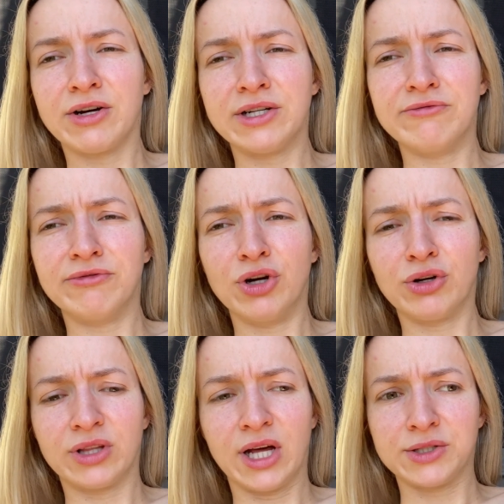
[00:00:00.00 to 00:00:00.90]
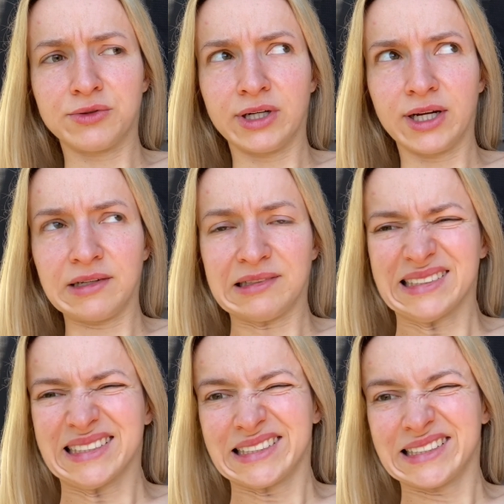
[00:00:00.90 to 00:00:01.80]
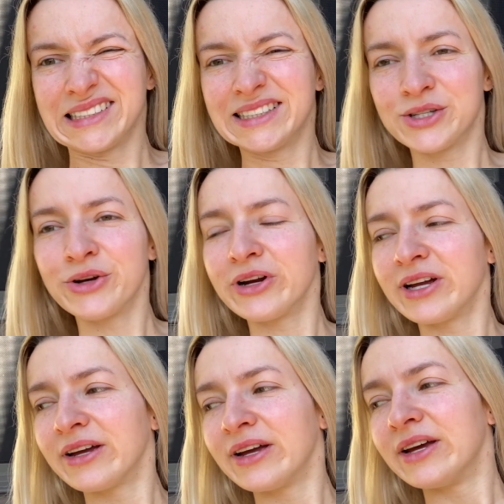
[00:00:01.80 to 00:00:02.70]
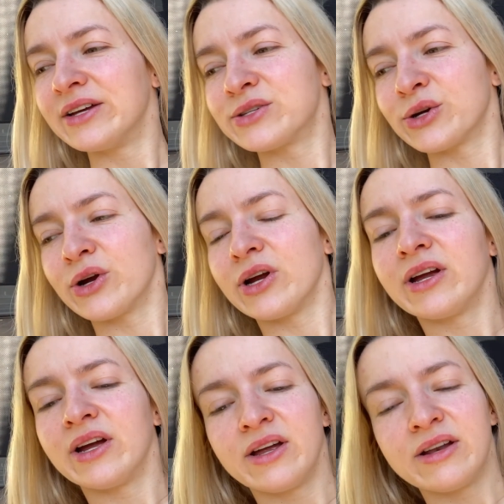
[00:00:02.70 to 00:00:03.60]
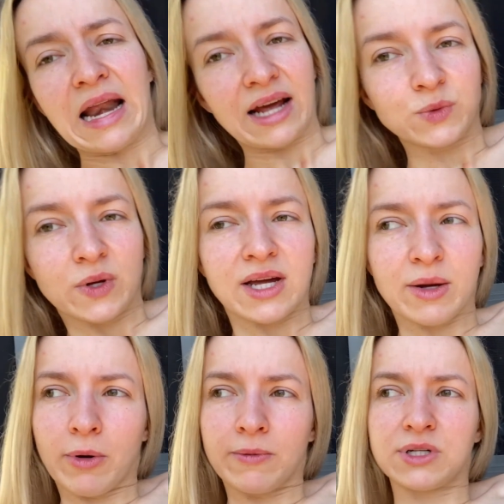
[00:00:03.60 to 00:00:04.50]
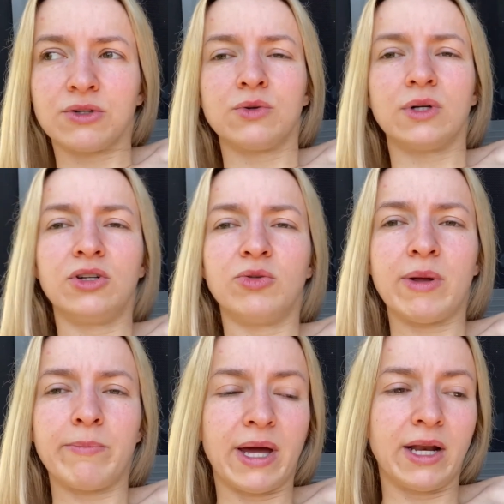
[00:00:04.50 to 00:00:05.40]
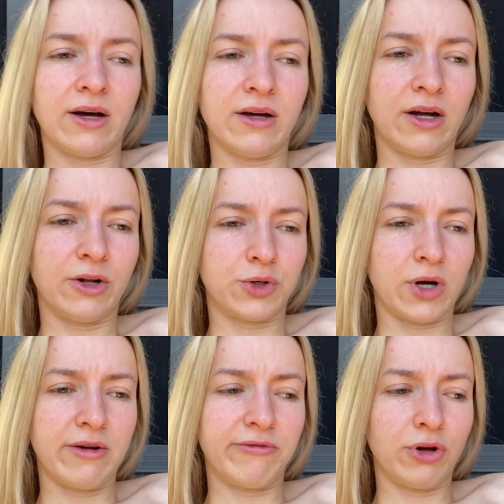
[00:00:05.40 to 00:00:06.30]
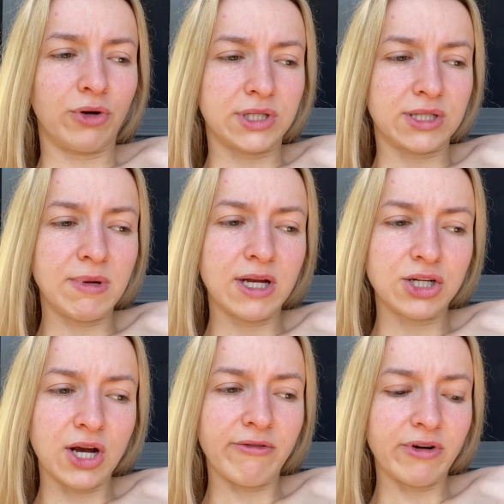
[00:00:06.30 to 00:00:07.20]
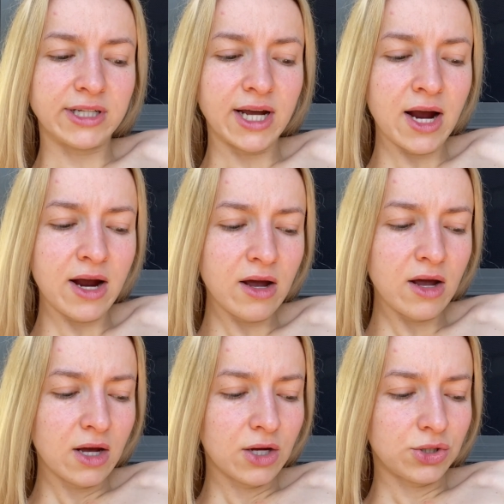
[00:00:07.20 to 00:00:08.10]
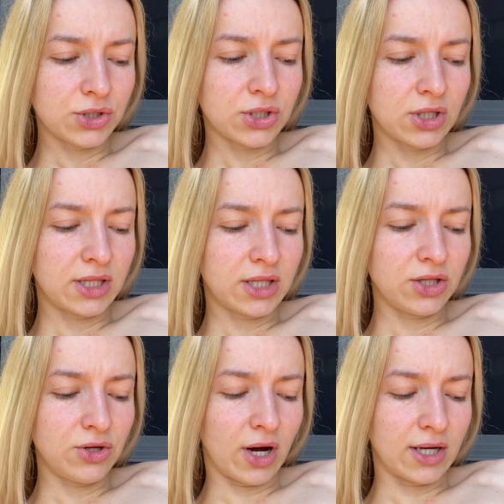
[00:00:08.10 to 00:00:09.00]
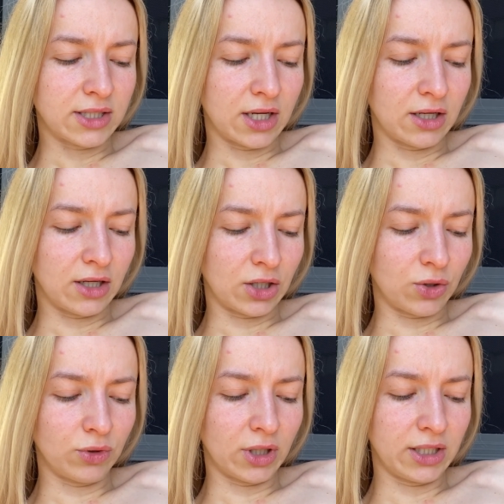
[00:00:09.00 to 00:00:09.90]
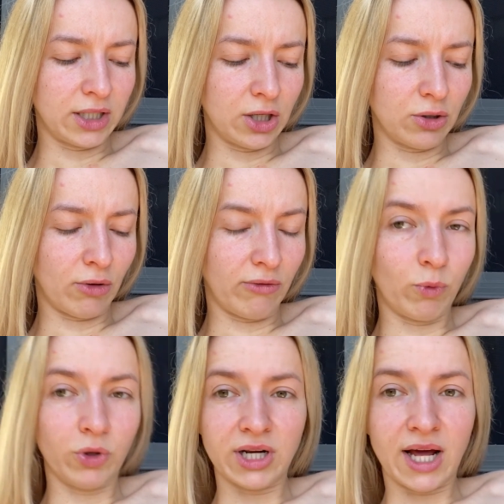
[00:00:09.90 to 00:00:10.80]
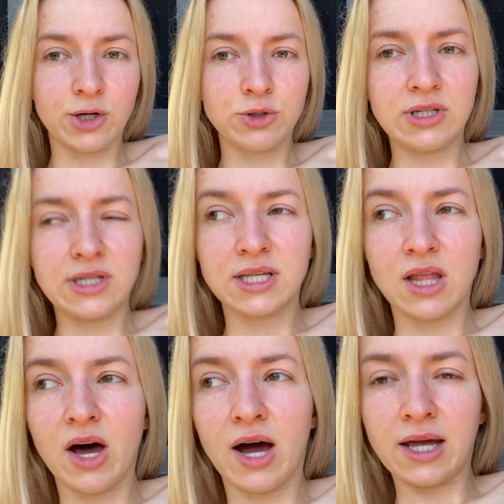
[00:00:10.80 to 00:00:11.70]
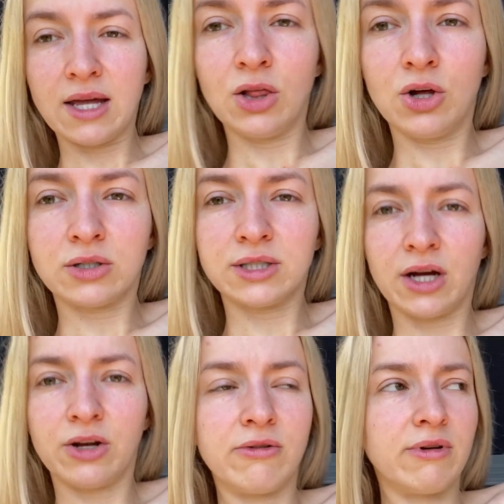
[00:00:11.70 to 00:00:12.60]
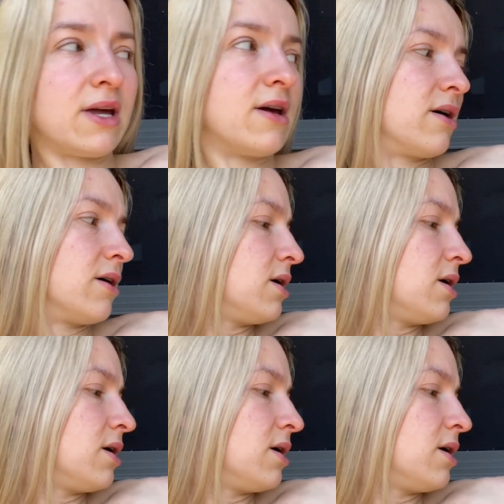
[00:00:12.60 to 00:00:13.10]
I didn't vlog last three days. Mm, sorry. So next week, I promise I'll do a little bit better. I'll try and vlog a smidge every day just so that you guys get a good idea of what it actually is like in lockdown over here.